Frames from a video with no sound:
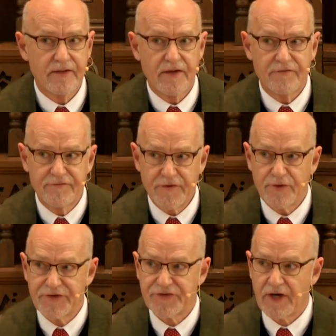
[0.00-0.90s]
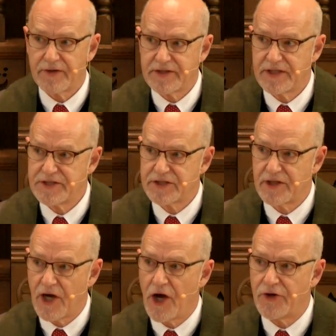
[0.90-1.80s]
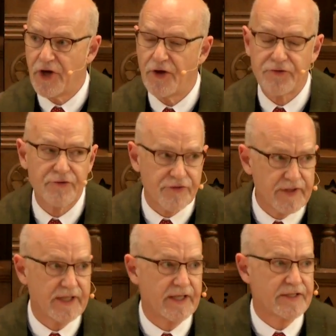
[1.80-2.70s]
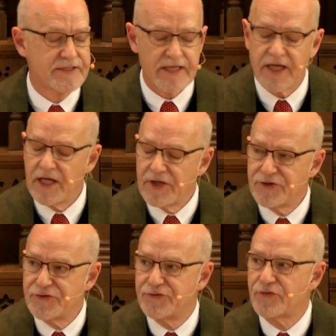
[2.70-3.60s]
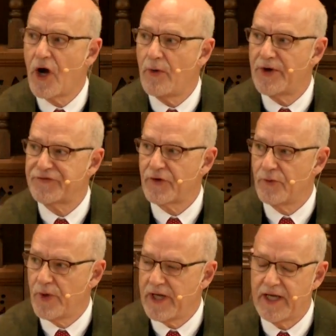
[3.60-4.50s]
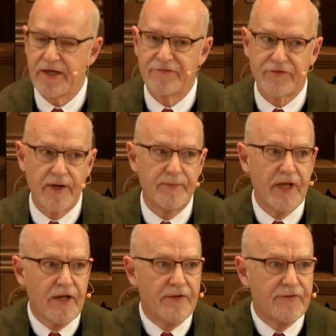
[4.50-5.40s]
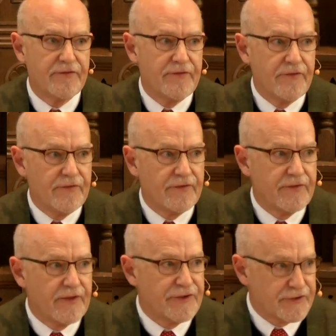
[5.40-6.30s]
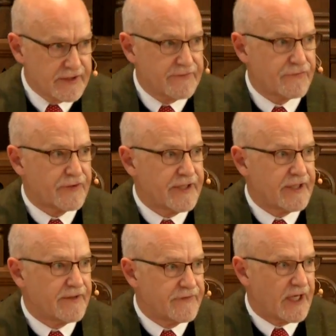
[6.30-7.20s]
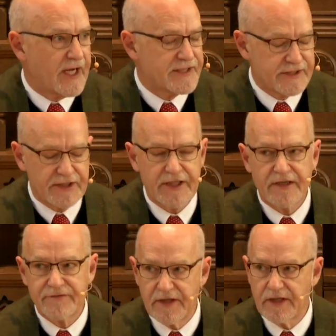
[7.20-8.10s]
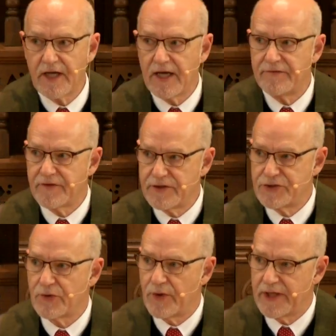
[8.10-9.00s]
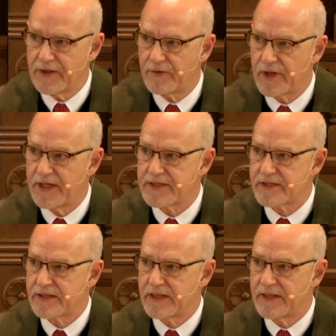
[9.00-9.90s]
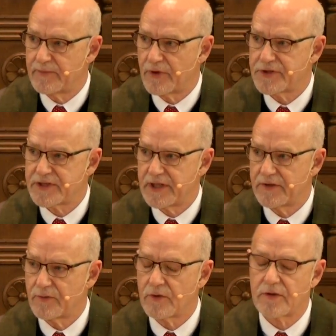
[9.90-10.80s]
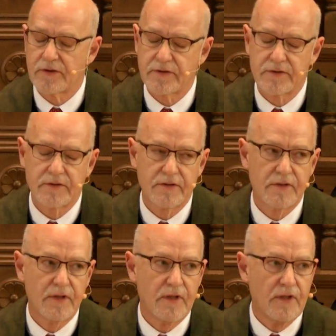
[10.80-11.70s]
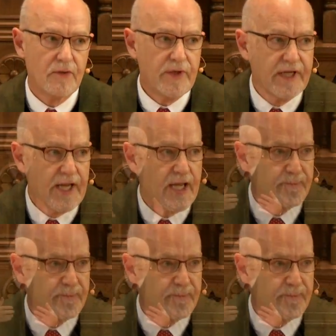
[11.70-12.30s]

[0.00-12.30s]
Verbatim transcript: focus our attention on other things that draw us away from the delivery of God's love and life and joy and grace and mercy in the world. We can